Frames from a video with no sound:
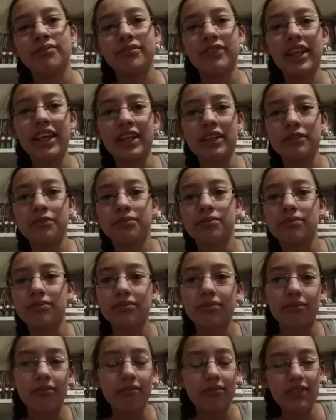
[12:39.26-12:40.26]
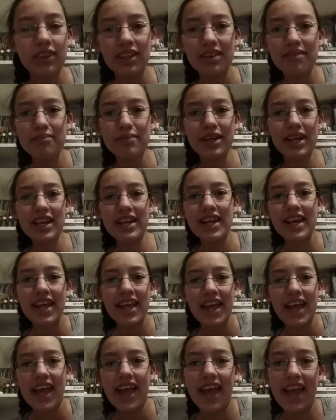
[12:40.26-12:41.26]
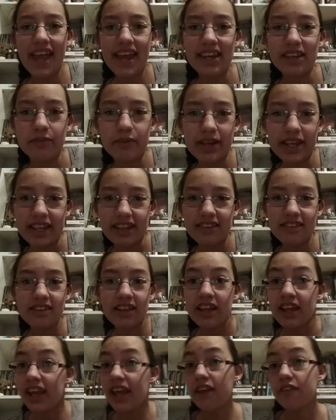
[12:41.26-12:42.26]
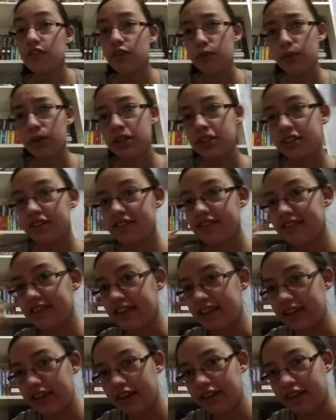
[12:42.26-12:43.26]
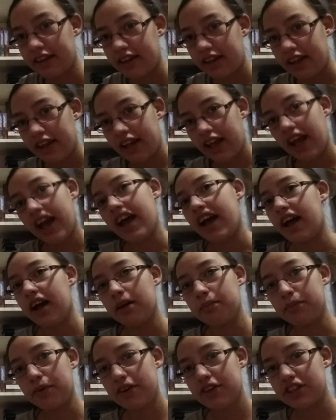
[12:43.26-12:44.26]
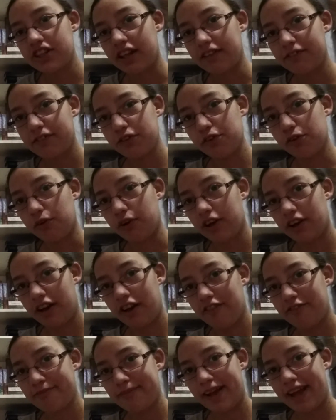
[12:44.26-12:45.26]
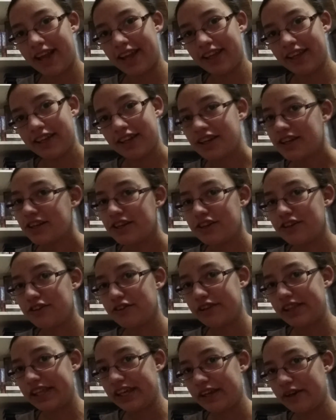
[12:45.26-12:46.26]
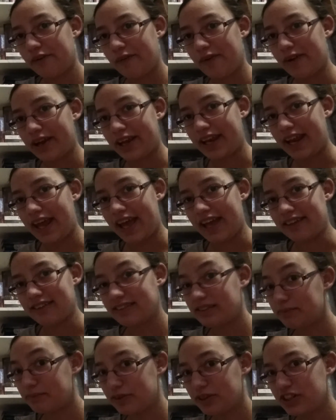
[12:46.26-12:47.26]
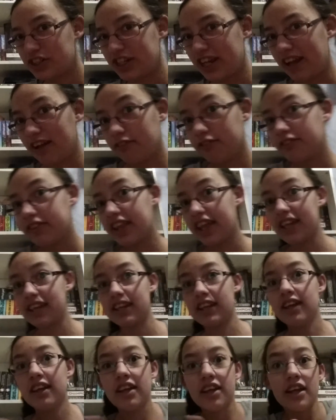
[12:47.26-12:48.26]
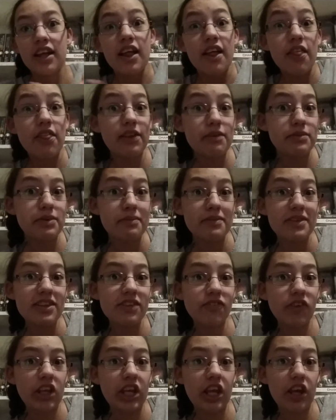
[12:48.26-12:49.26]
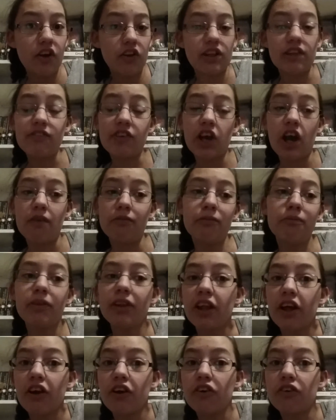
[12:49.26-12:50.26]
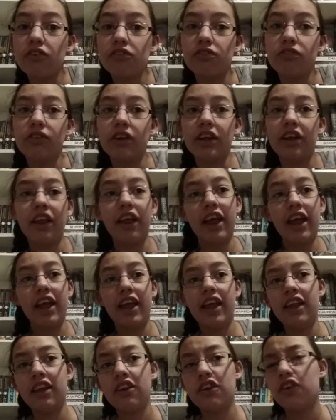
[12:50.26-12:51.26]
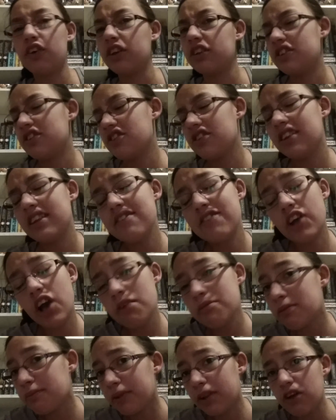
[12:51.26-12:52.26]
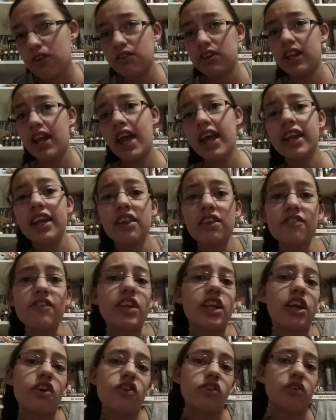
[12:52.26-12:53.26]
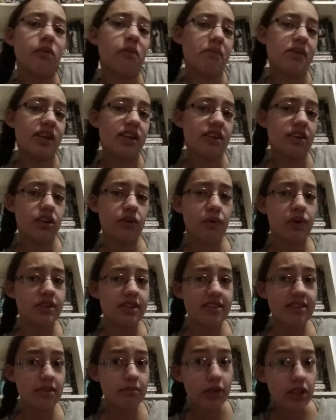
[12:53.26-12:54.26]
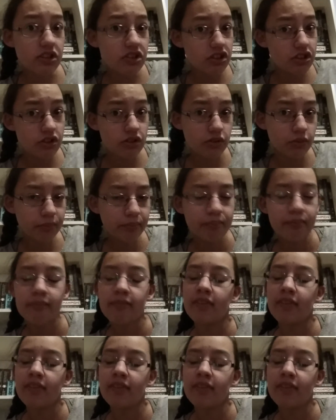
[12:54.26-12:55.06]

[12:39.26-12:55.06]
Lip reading: Yeah. But anyways, if you want to see a bookshelf tour of my newly organized bookshelf, then thumbs up this video, leave a comment below, or leave a comment below on any other videos you want to see me do,